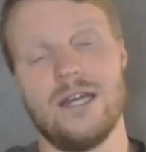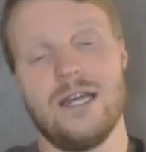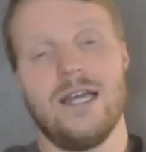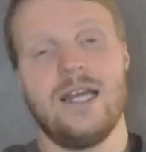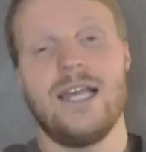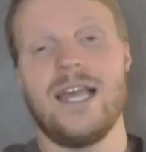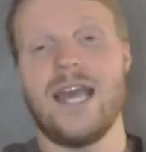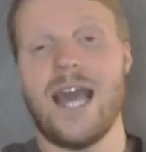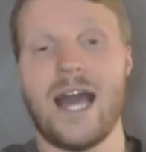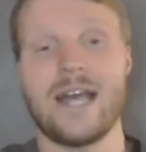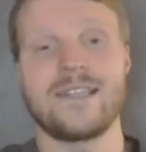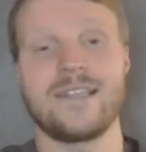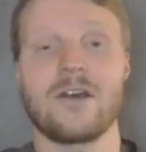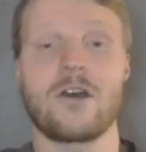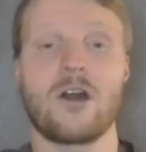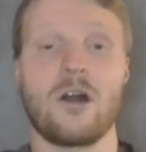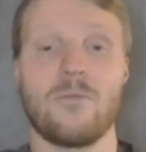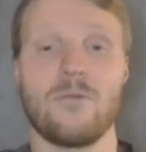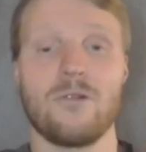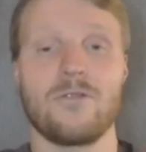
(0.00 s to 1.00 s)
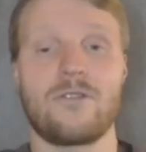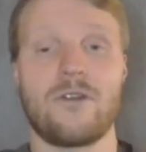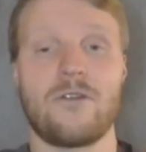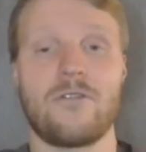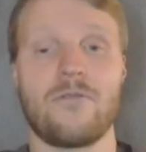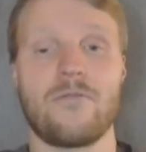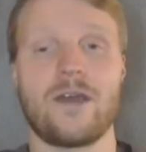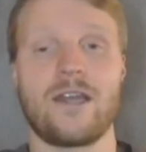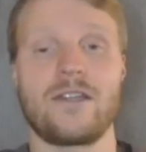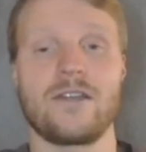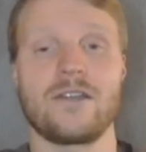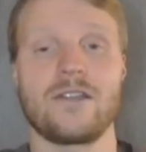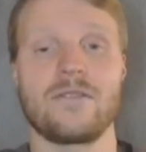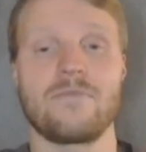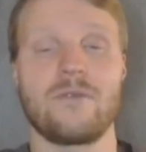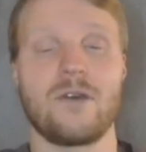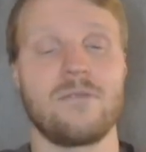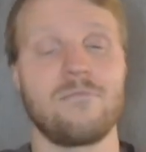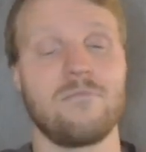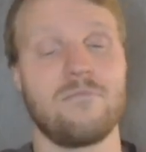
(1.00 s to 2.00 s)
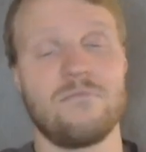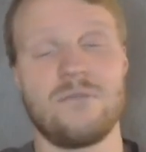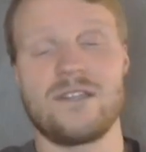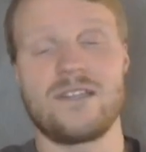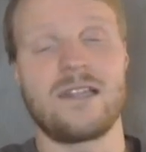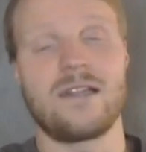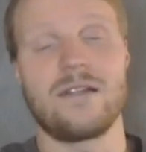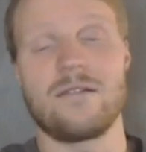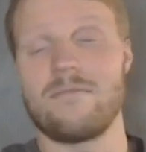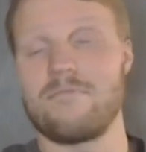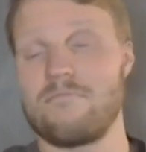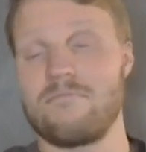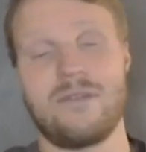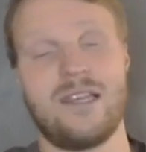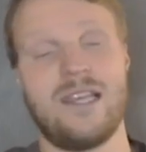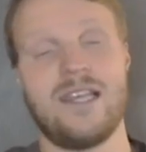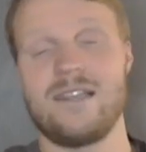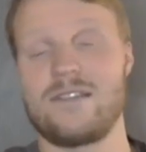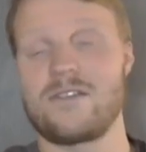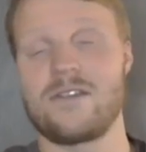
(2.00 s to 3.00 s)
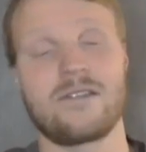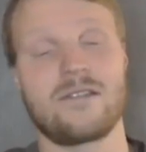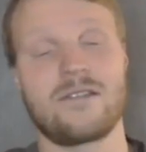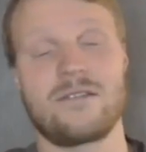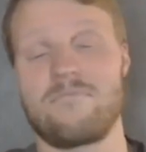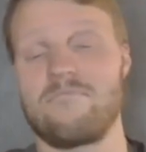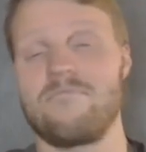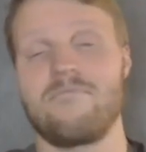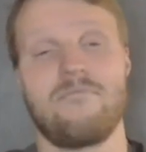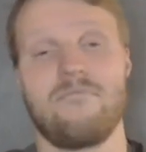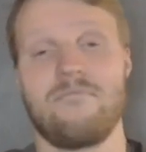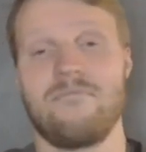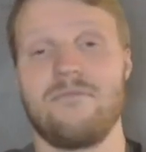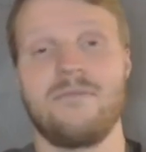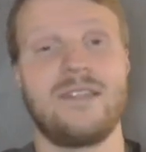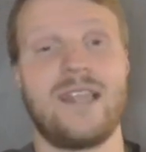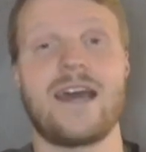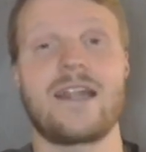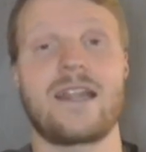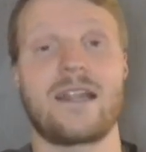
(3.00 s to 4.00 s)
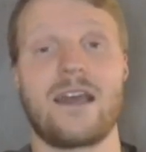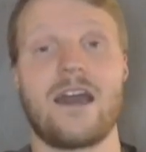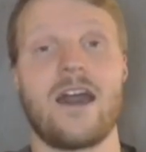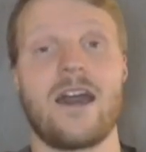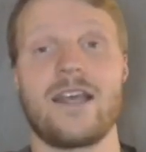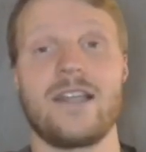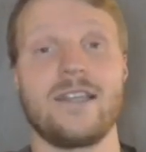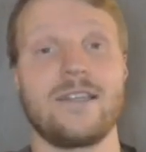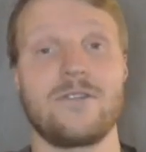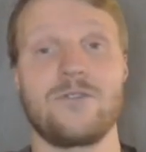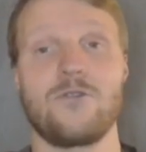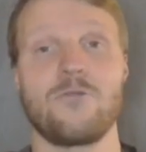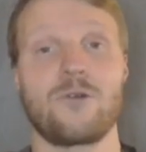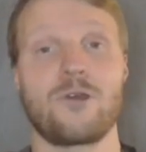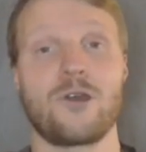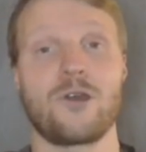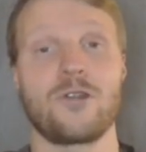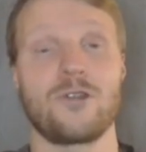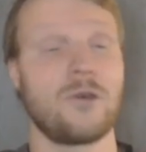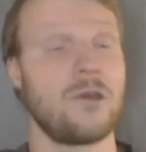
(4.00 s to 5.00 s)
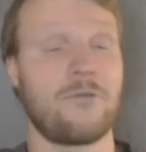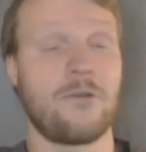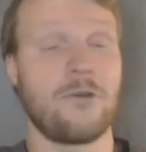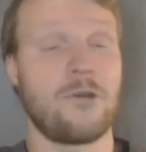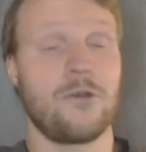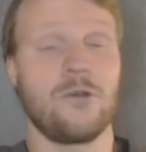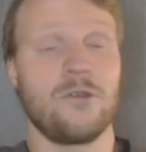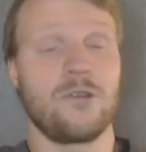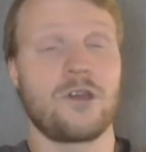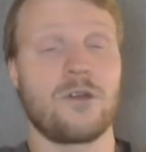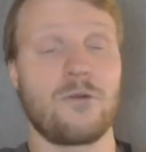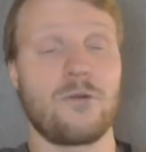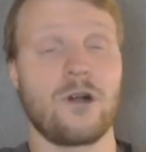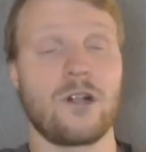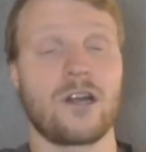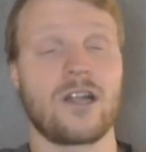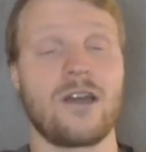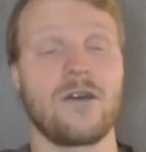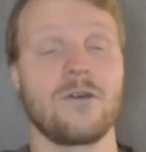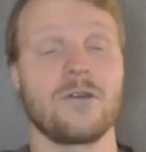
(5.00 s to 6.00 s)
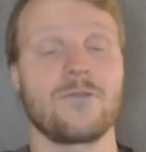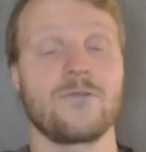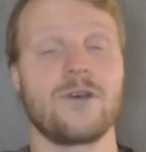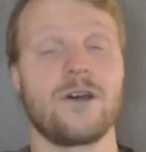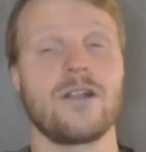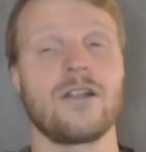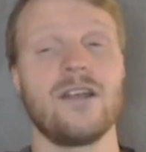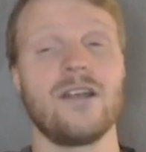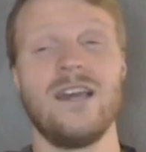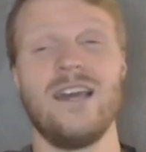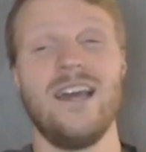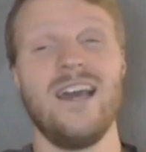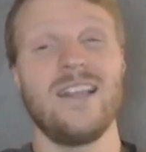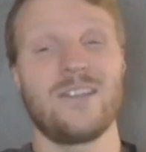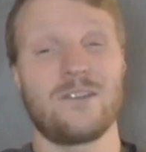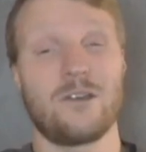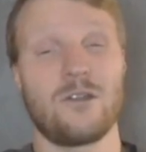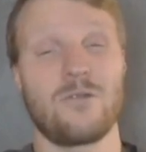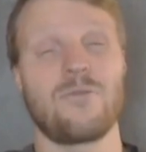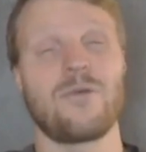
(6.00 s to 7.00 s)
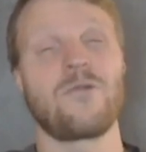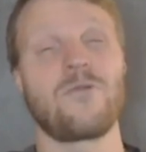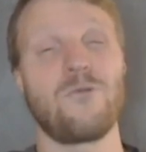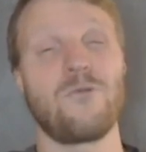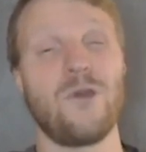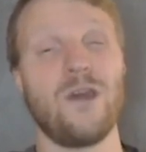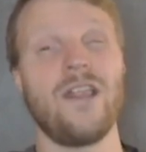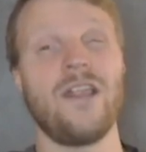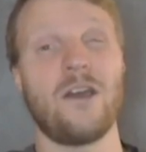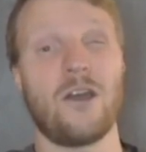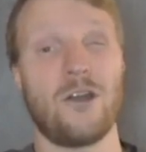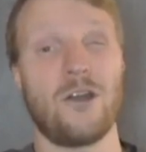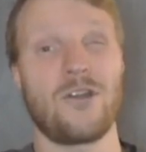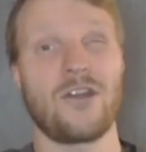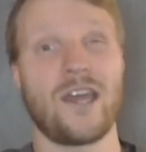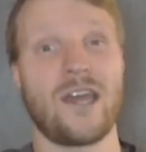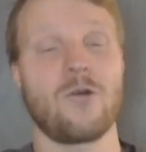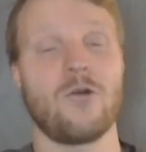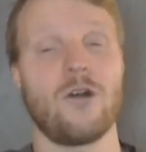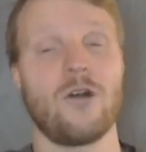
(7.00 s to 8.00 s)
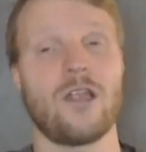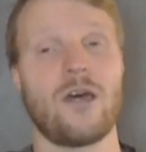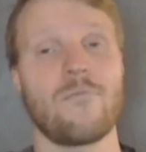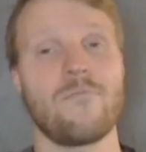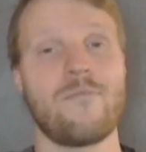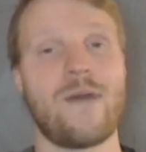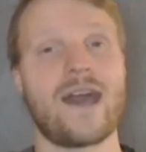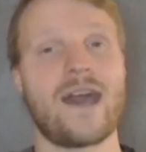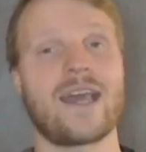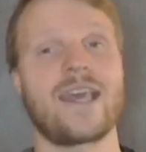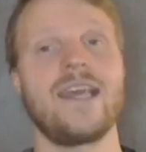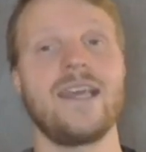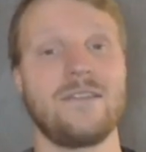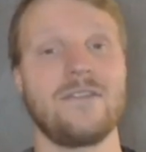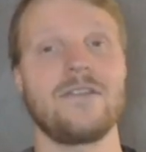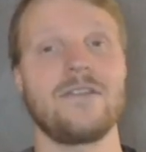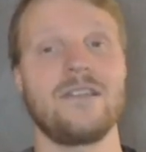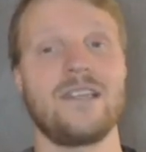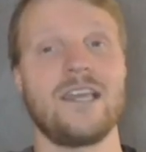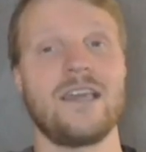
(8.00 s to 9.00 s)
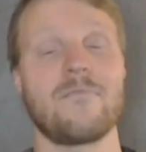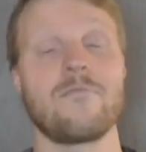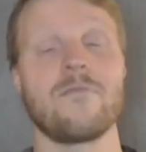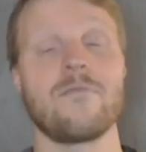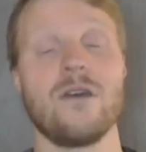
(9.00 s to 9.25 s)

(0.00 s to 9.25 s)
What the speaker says: he has a couple of tough matches, but still, he is just that guy. He's super good. So if you're using your wildcard now as well, it's going to be really hard to get Haaland back into the team